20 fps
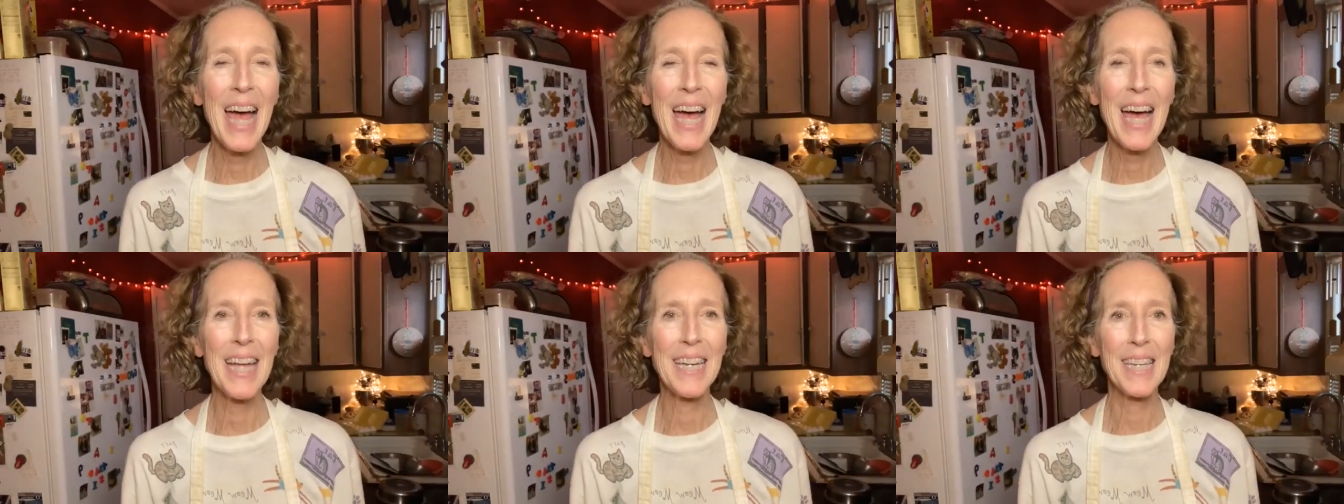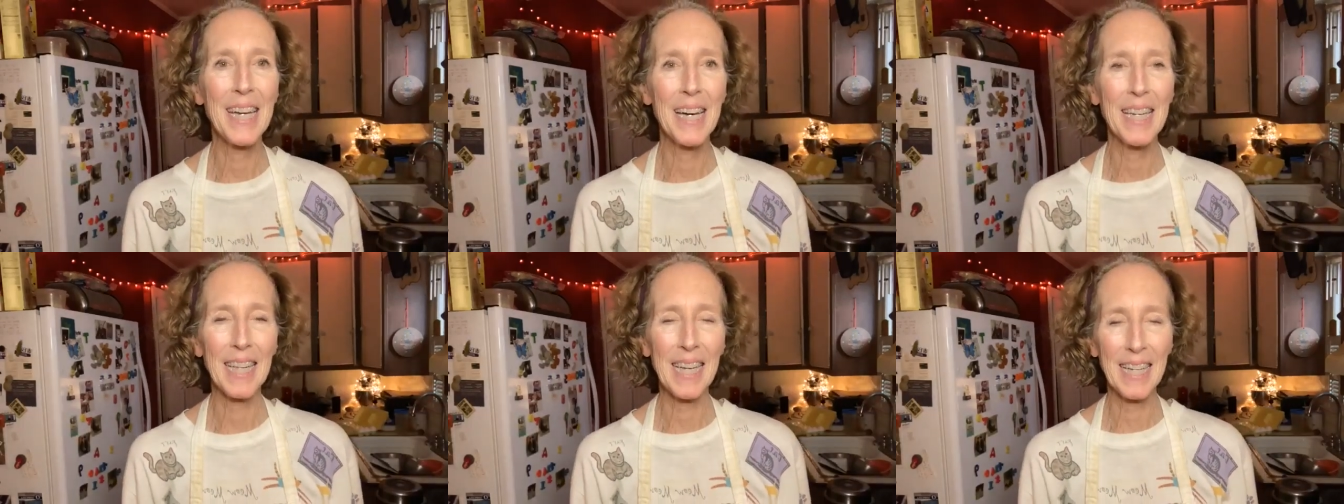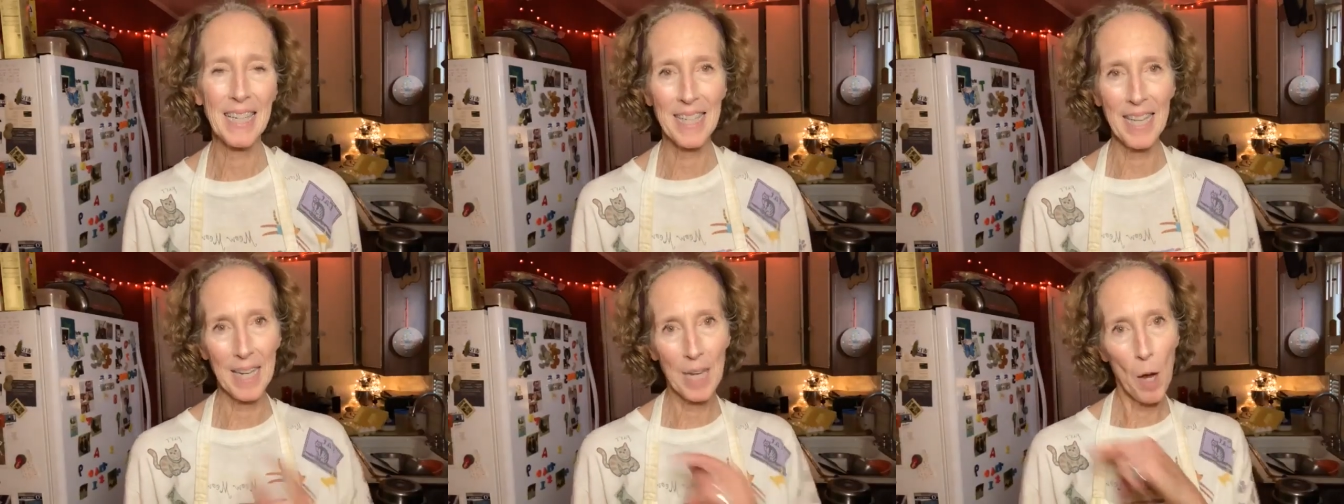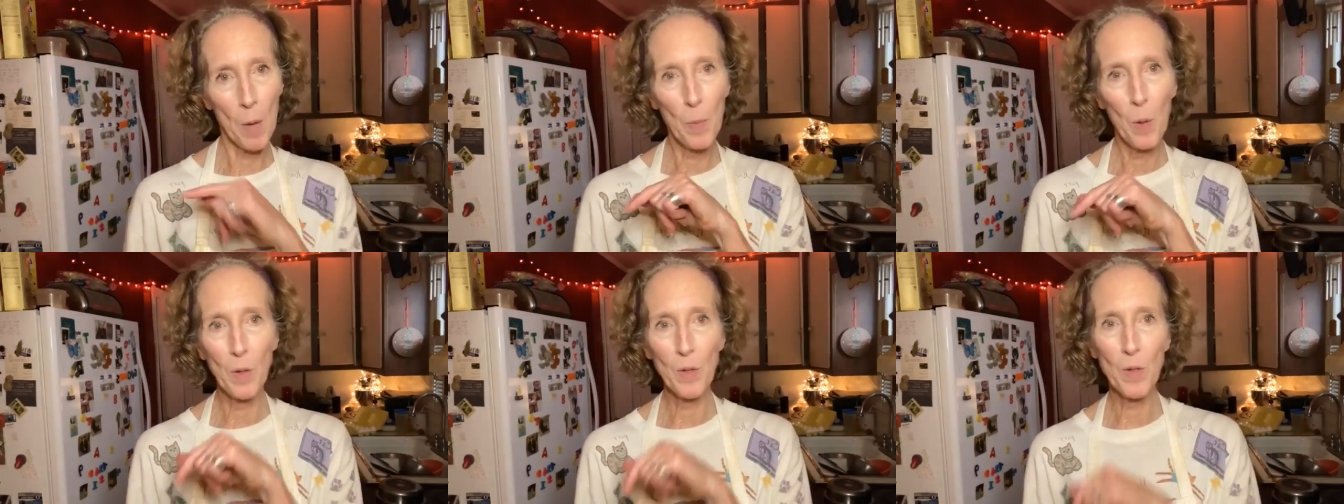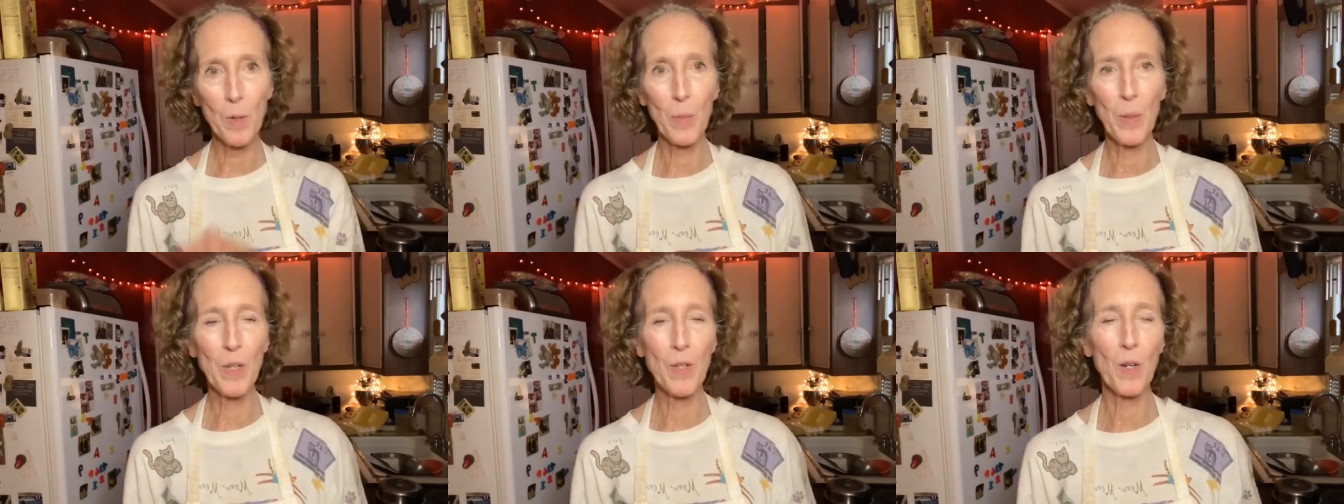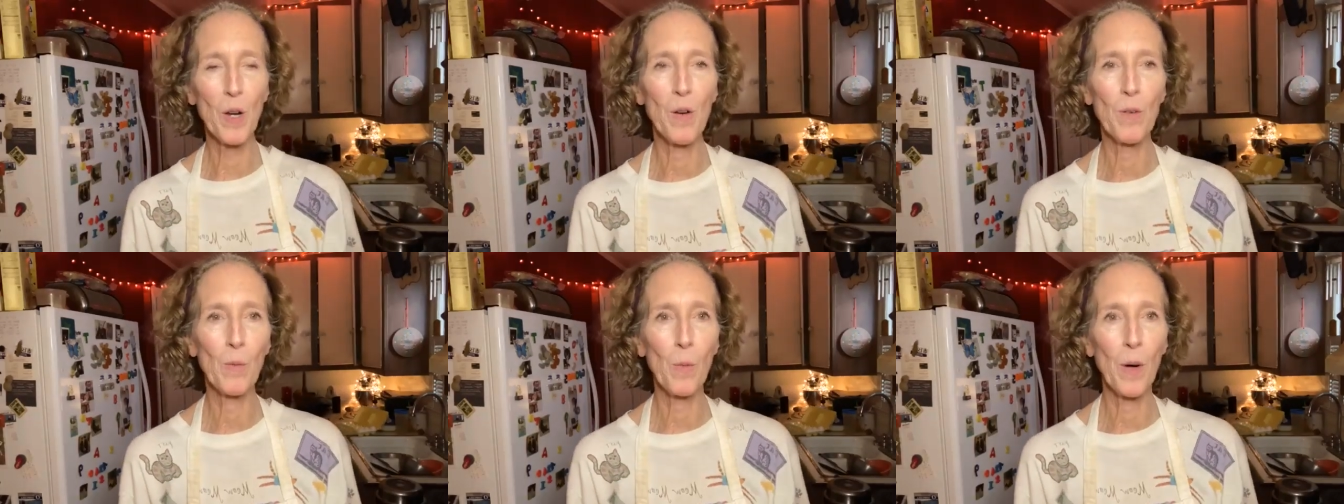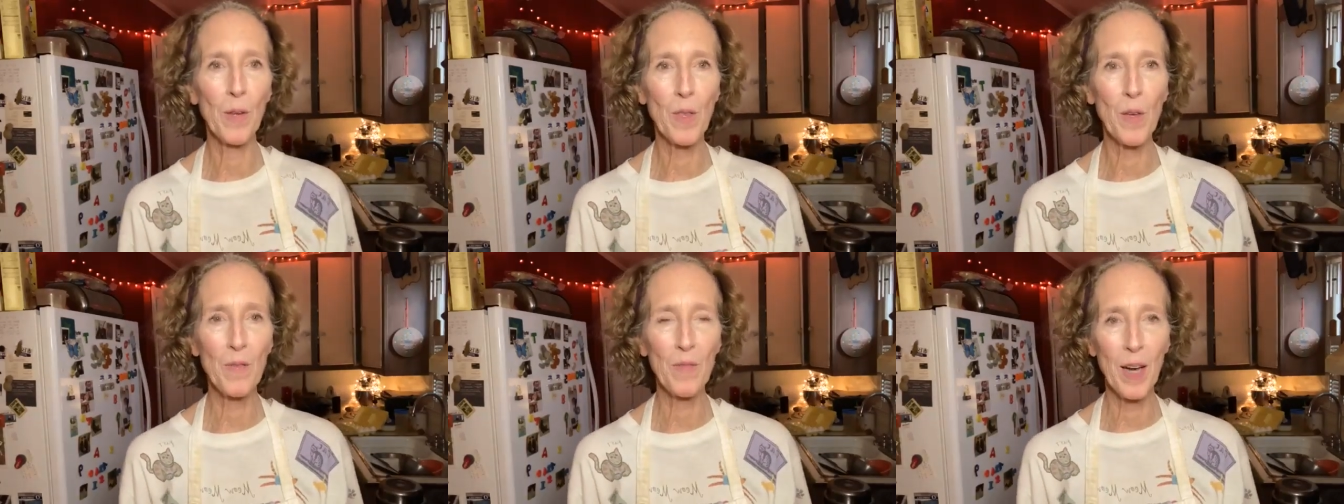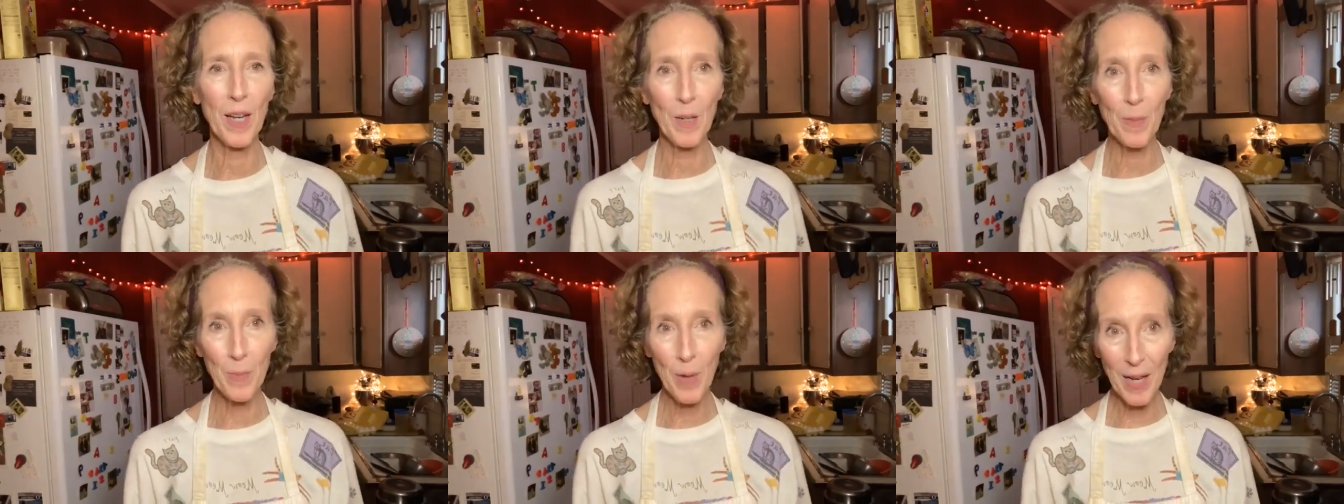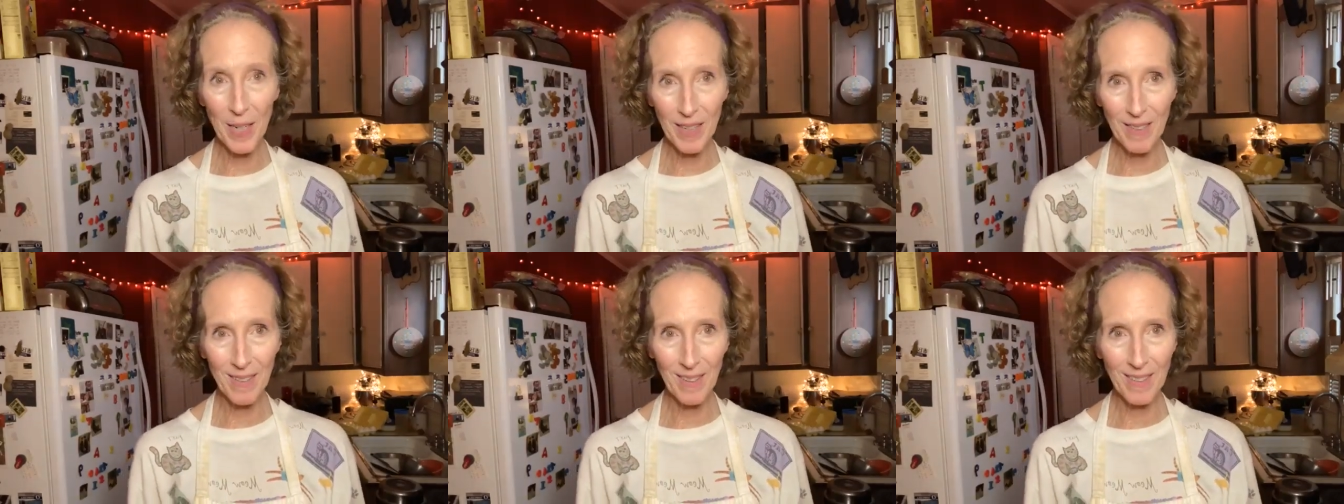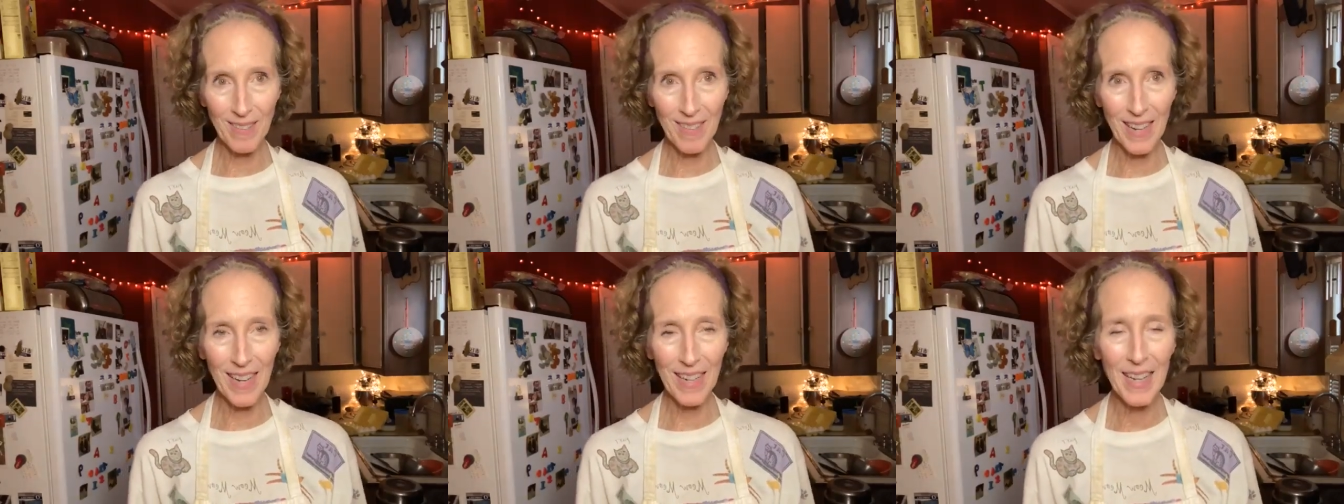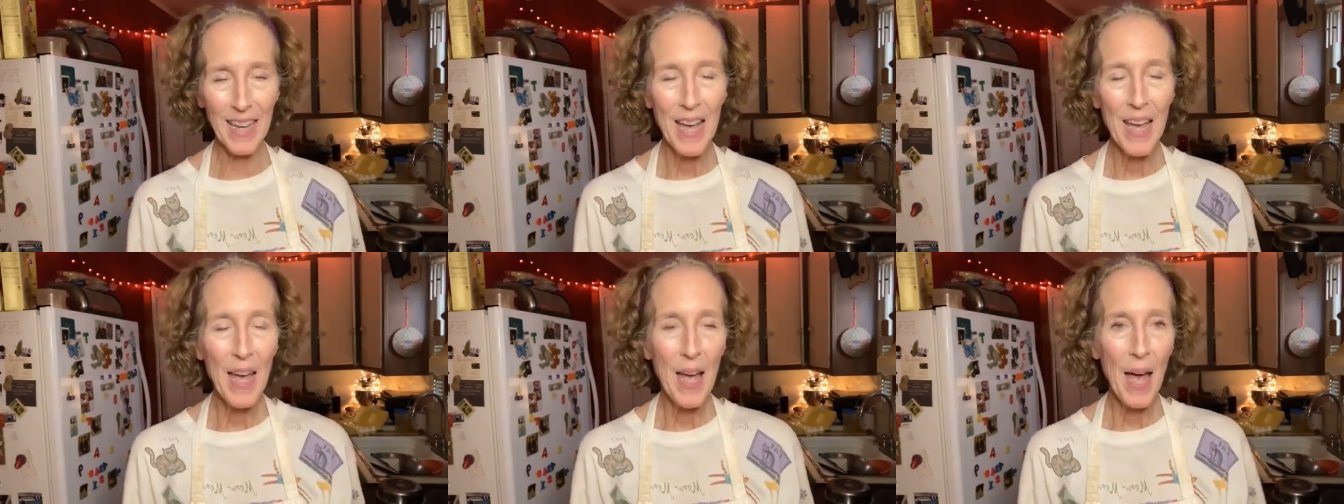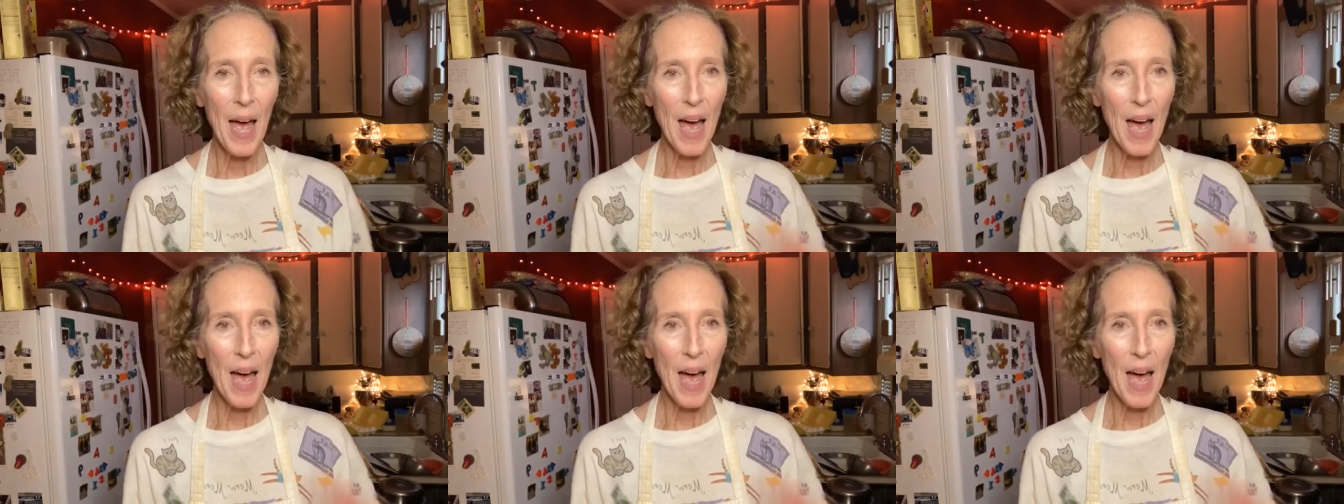And like I said, I'll post a picture of what the final product looks like.